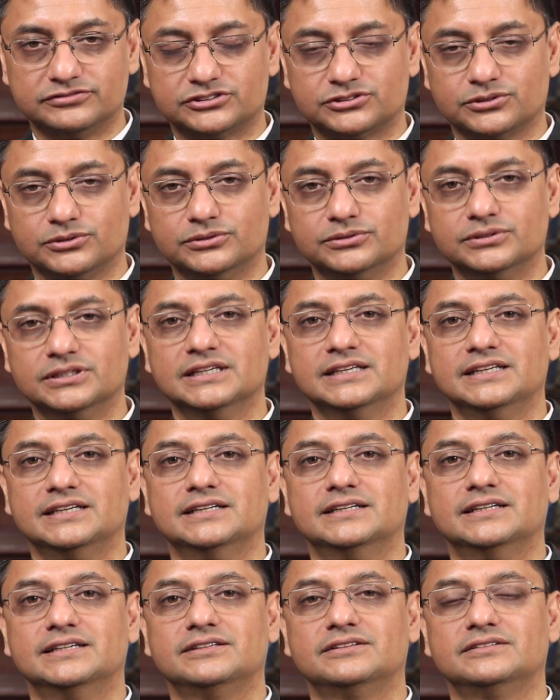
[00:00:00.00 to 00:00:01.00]
So,
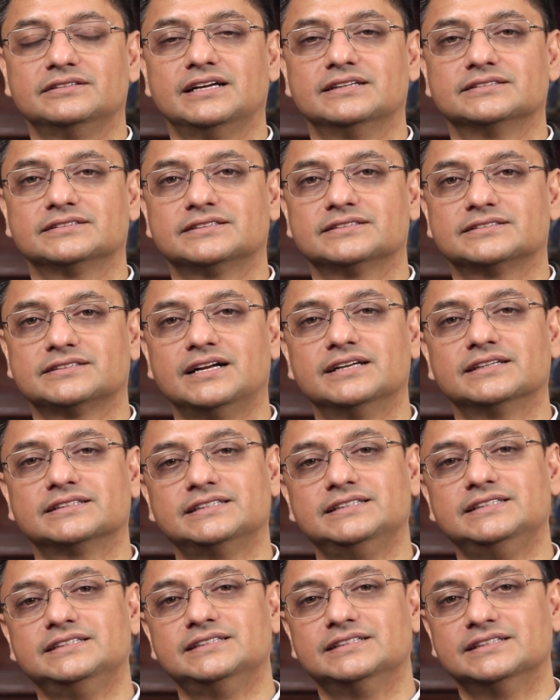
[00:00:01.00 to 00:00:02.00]
as a
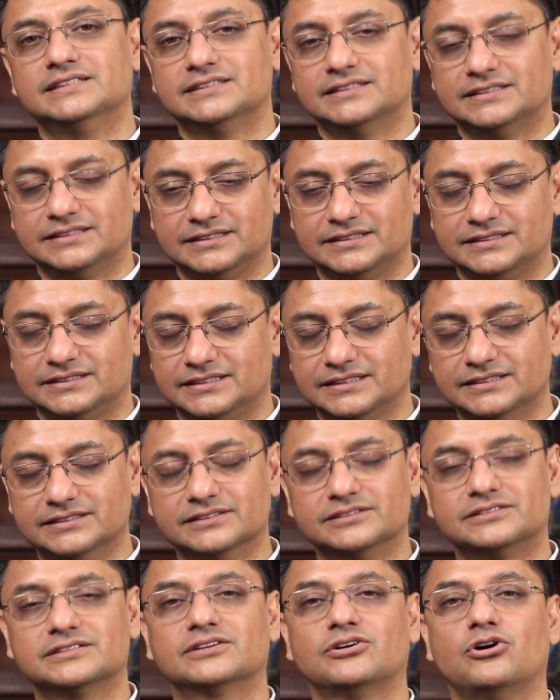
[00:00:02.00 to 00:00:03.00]
result, he
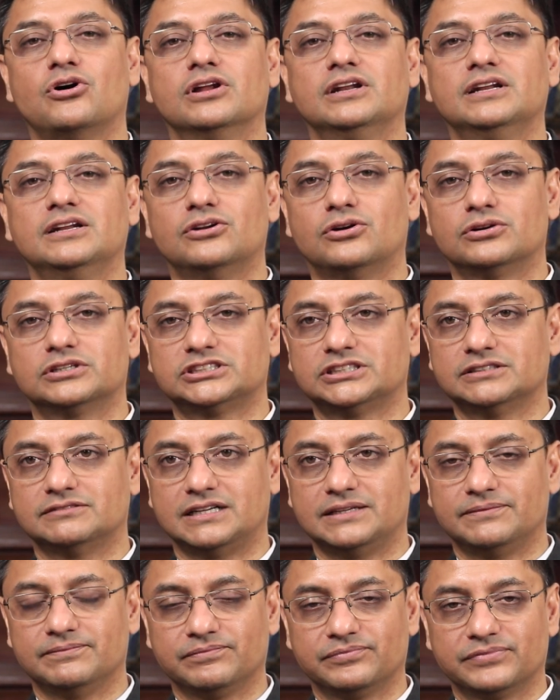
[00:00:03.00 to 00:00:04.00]
didn't call Lord Shiva.